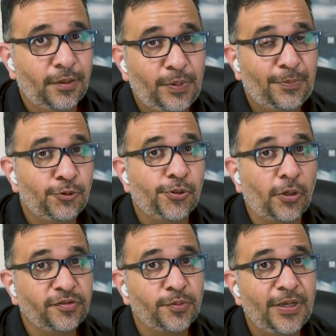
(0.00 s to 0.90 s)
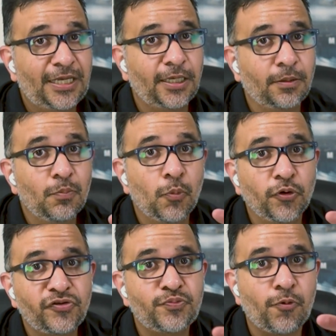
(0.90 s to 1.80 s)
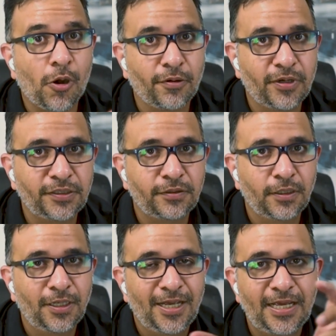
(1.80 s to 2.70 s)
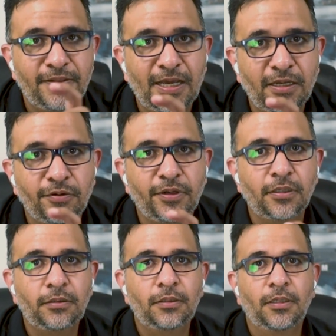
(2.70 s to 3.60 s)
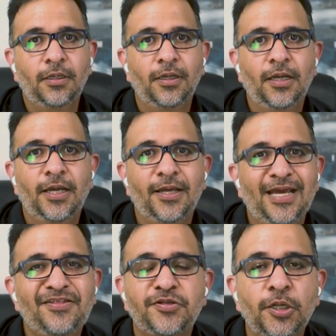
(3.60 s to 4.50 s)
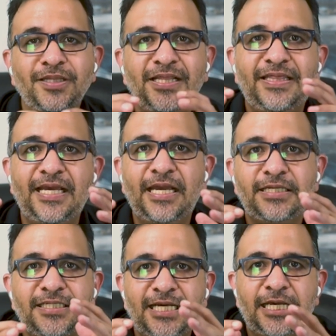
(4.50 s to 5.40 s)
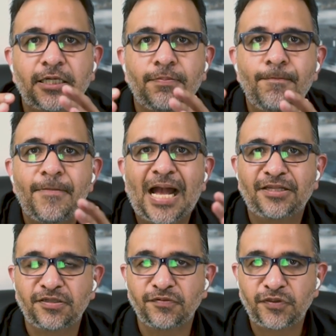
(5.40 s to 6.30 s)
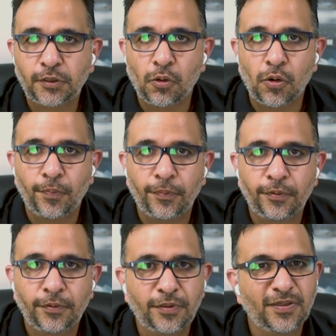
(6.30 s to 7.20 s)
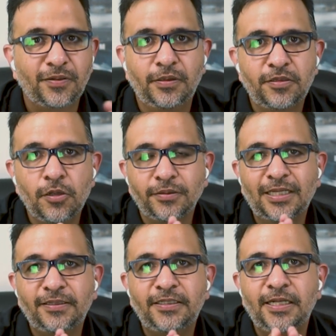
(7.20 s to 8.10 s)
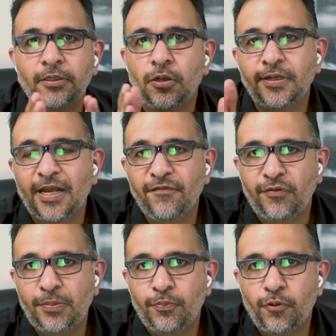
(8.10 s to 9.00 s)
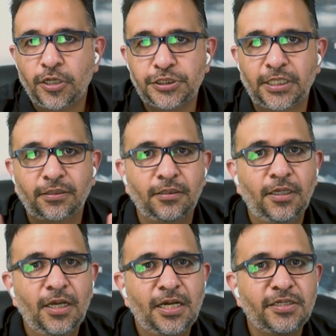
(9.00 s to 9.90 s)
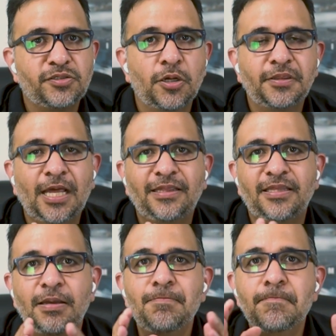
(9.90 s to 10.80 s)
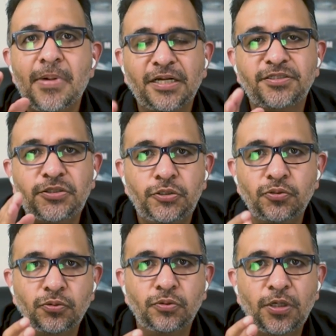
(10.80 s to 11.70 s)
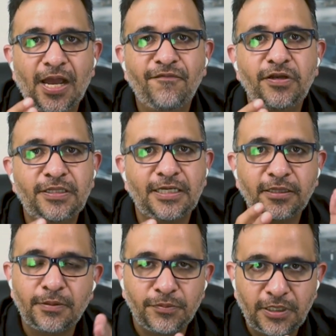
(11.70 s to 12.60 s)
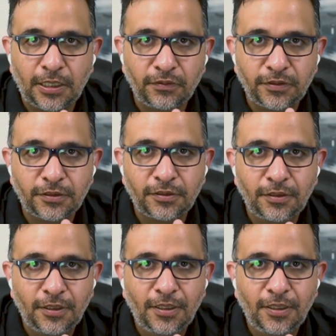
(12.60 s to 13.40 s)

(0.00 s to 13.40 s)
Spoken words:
People who are also making most progress in their career, it's not that they take massive scope. It's not that they take on every project. It's not that they must do everything themselves.